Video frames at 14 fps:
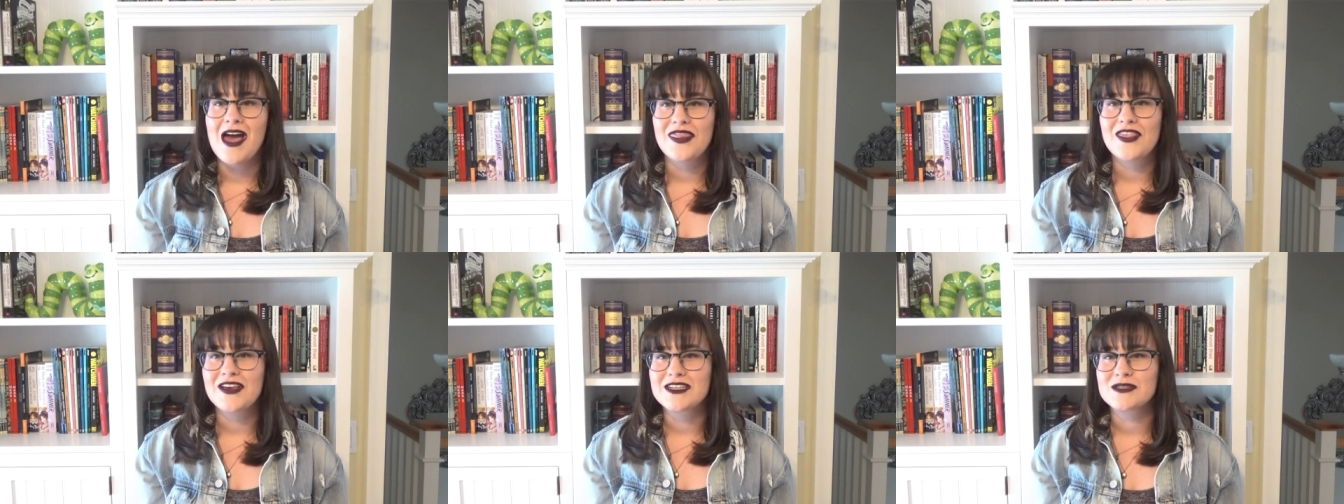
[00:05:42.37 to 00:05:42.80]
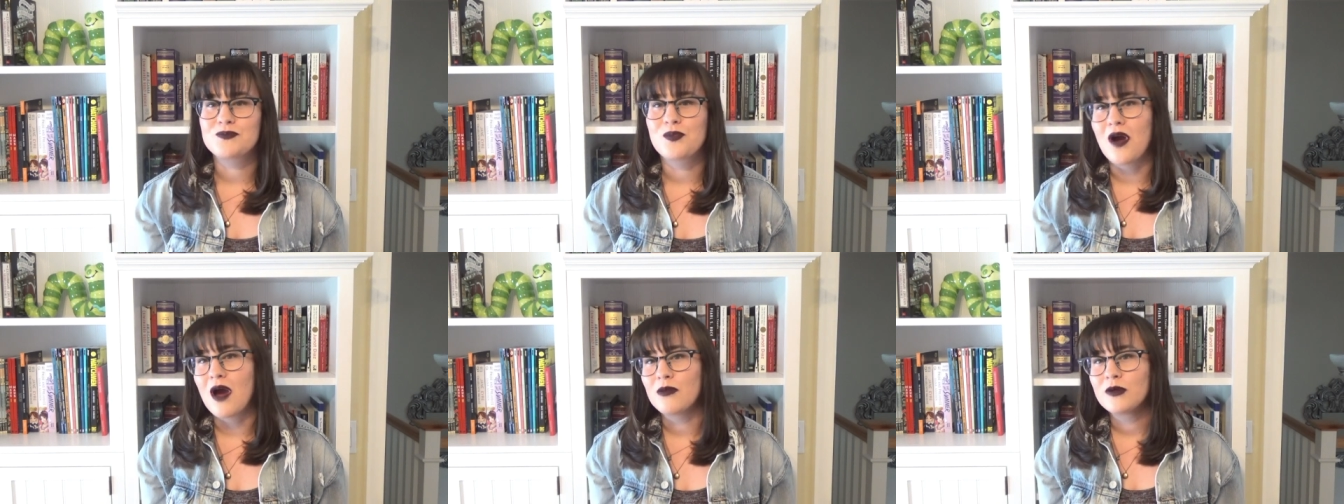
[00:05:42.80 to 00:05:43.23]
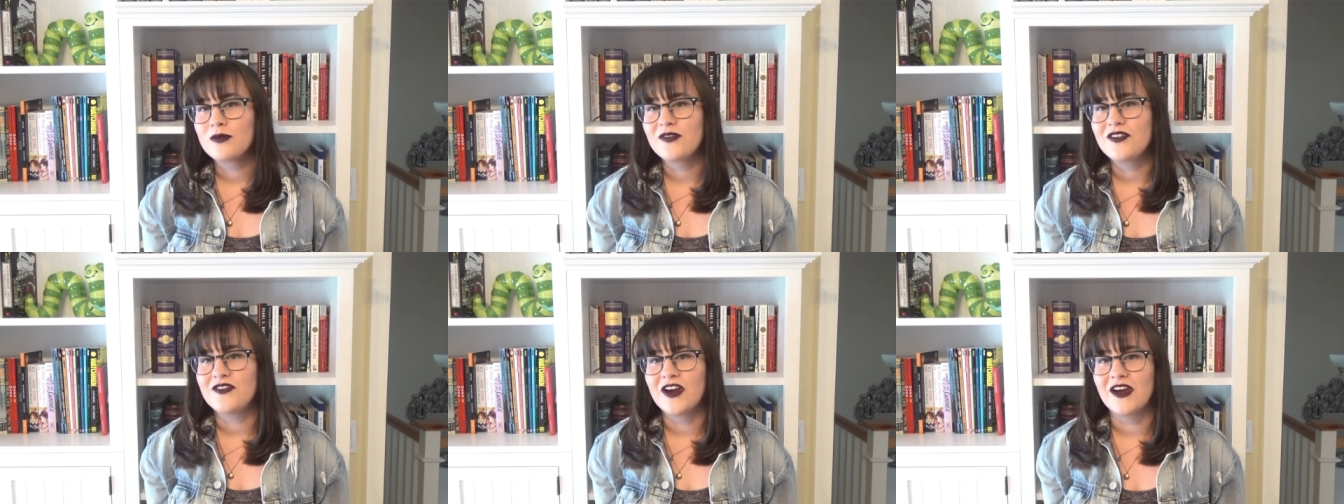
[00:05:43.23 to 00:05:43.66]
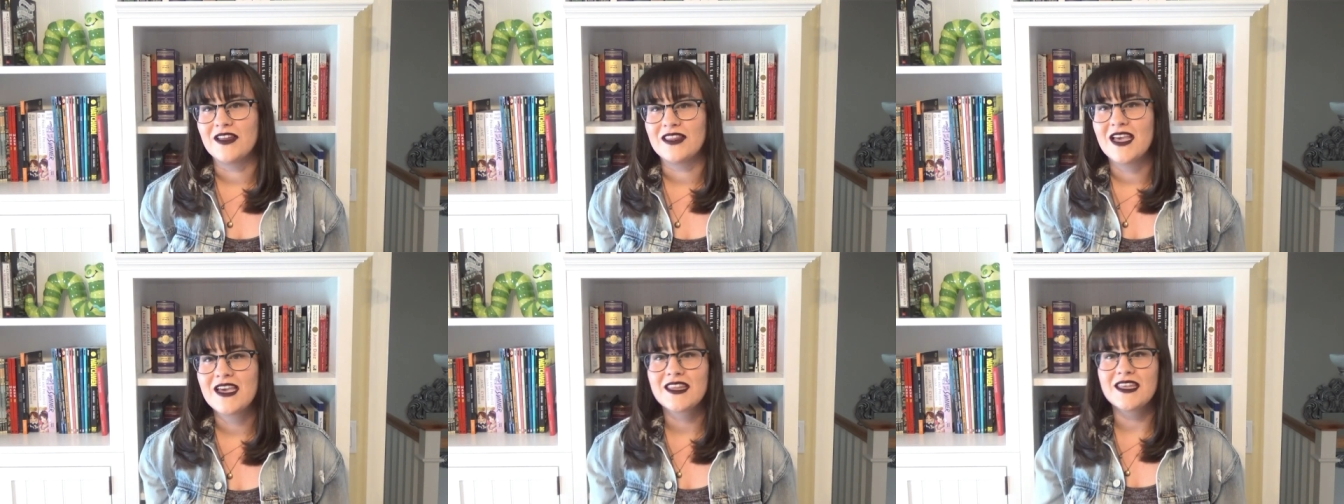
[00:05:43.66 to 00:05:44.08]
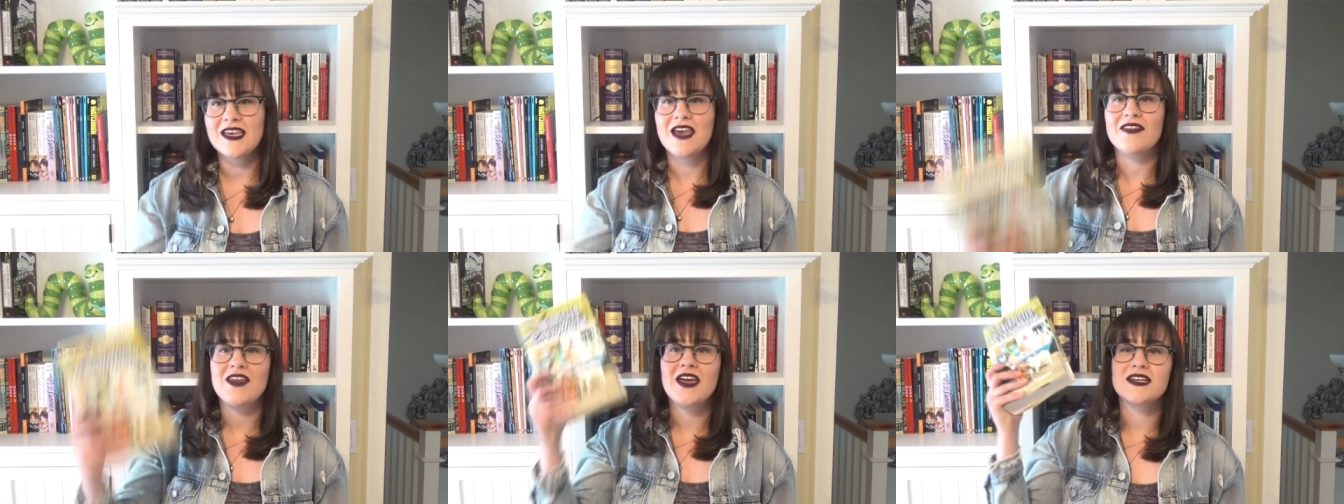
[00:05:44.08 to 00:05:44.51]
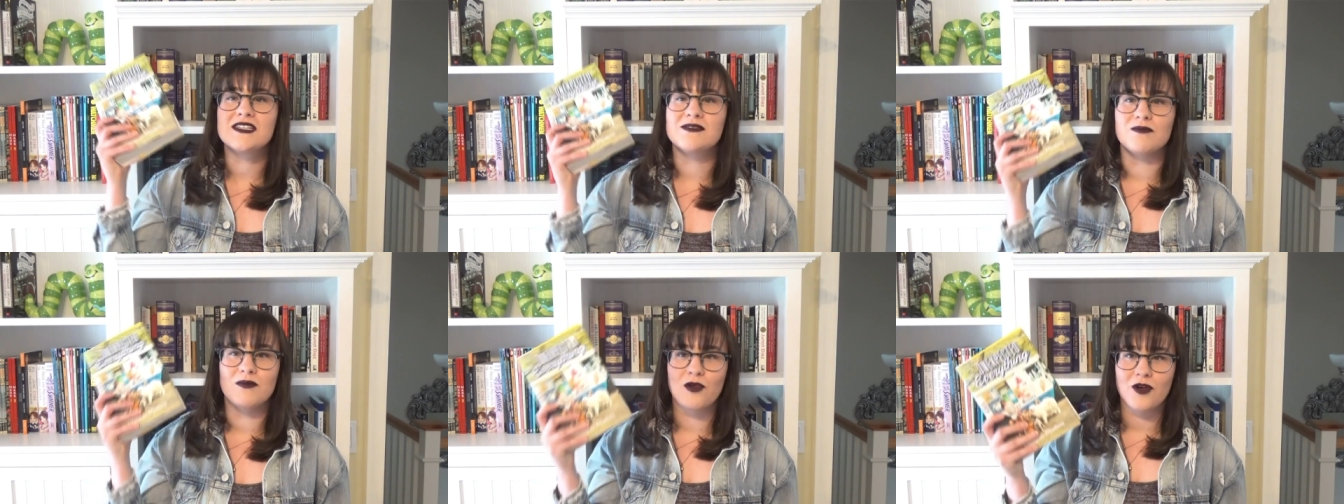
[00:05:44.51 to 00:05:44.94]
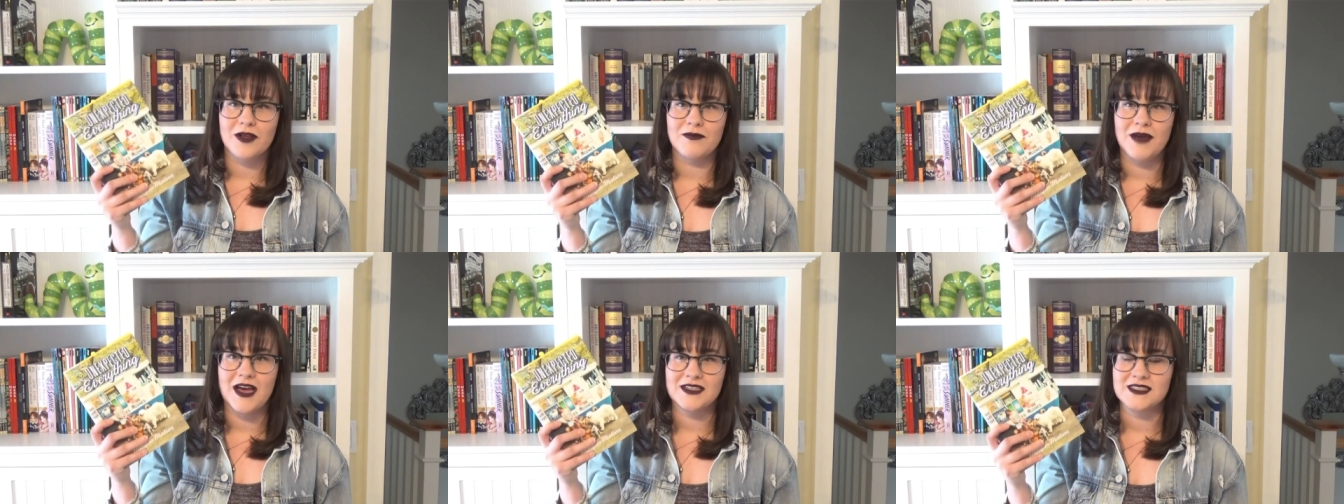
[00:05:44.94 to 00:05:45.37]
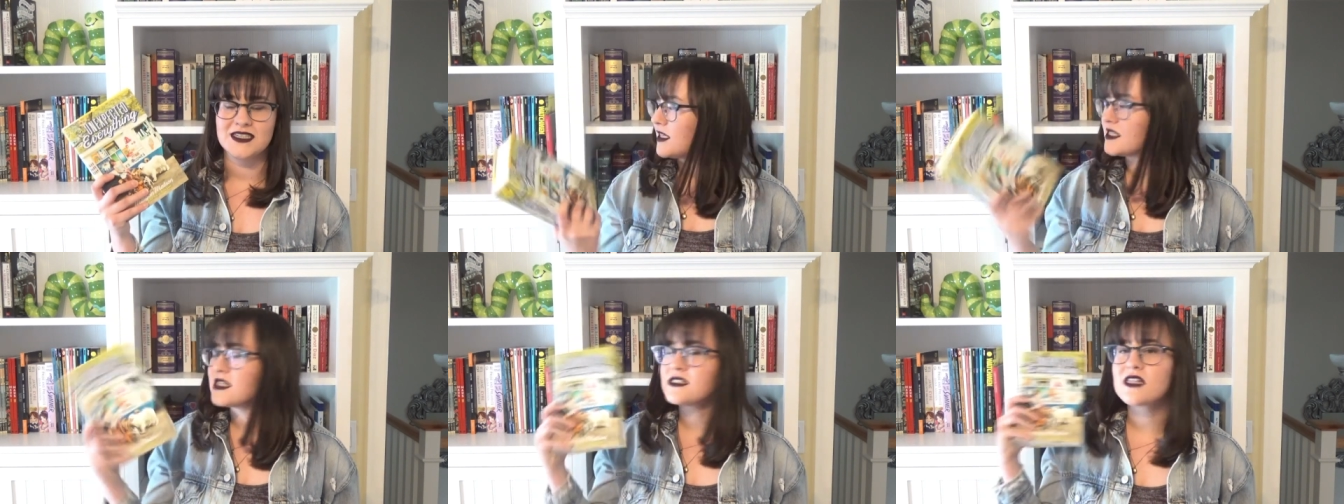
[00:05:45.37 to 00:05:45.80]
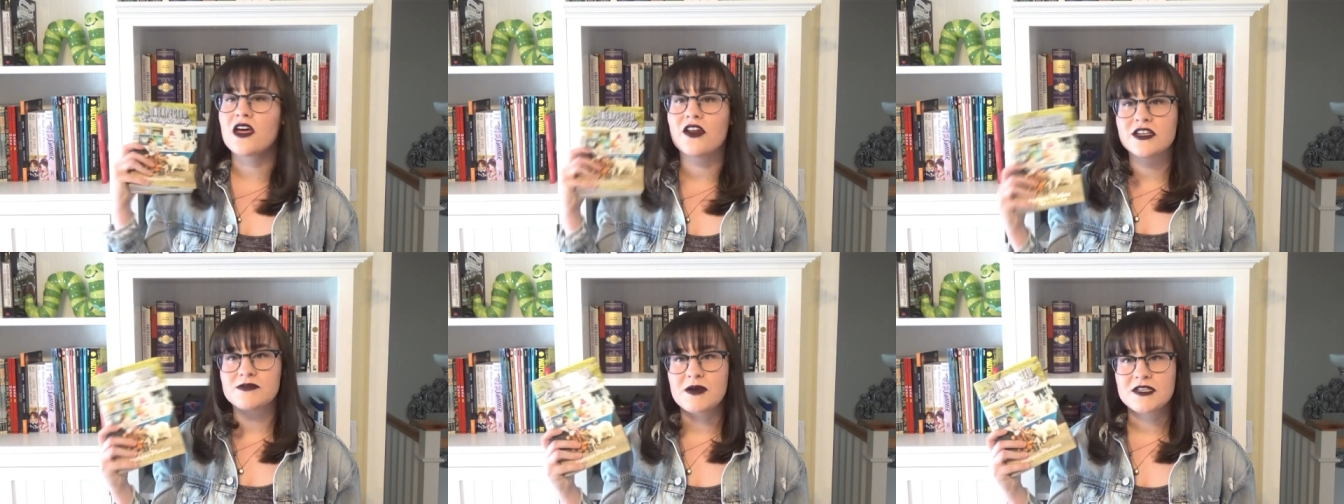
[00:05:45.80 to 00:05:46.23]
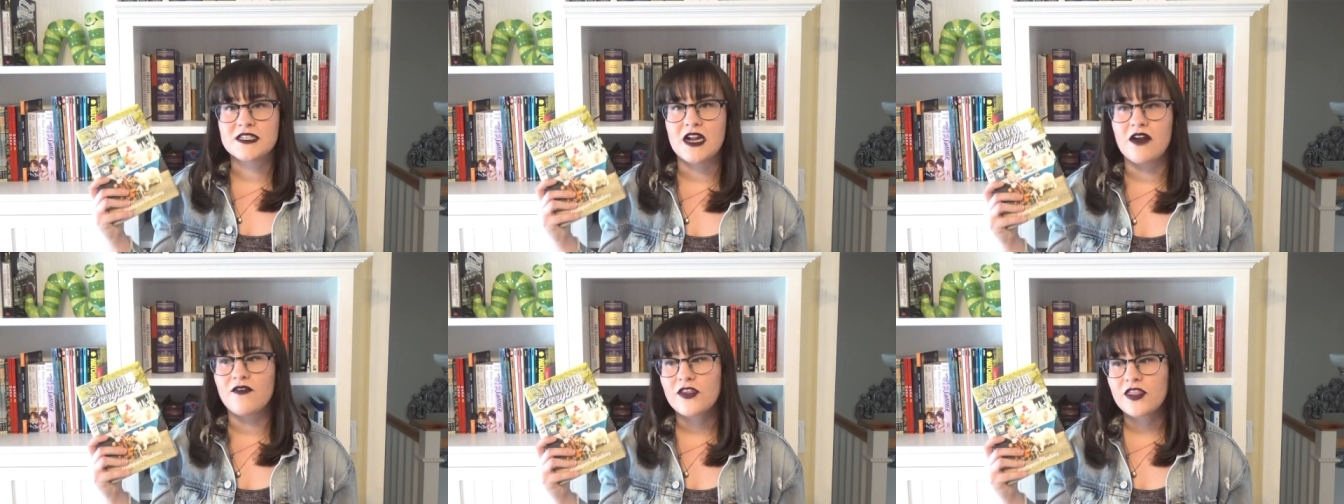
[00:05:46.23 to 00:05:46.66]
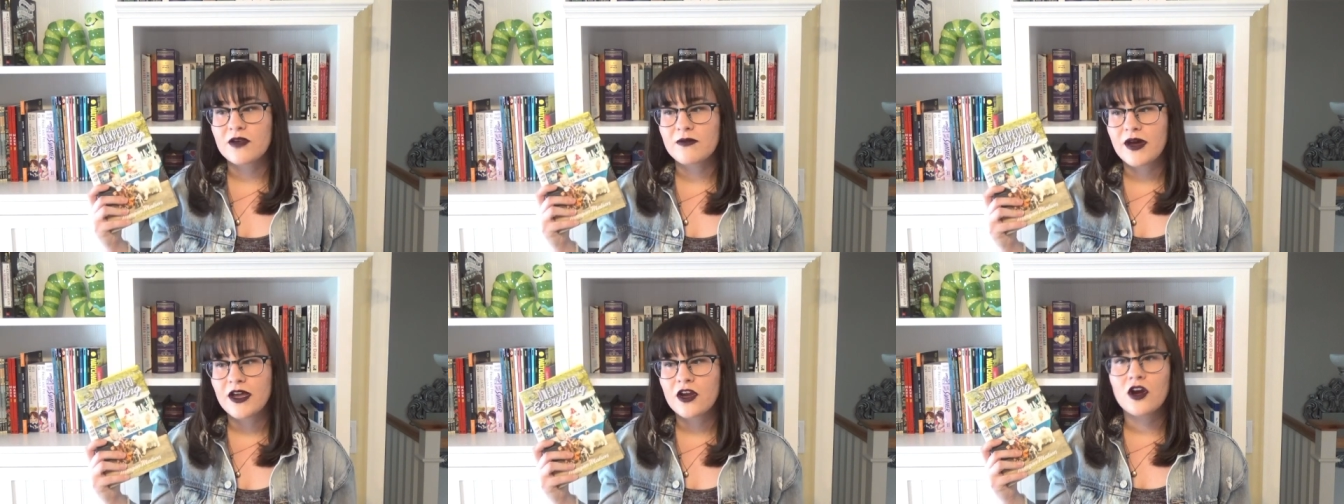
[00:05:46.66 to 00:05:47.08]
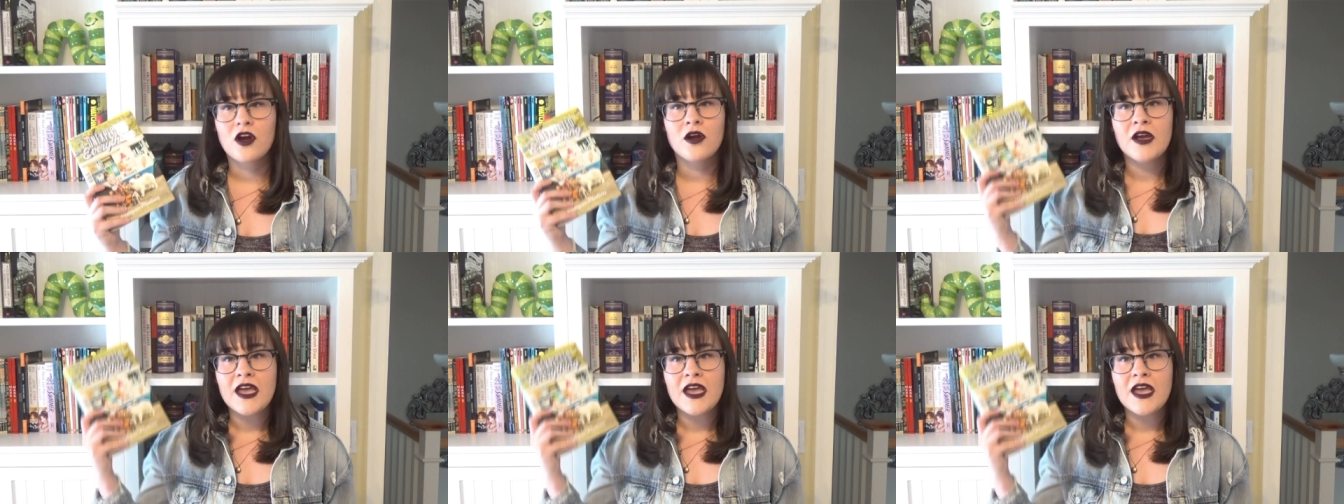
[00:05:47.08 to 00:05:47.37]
I think it's probably very likely, and that is Morgan Matson. This is The Unexpected Everything by her.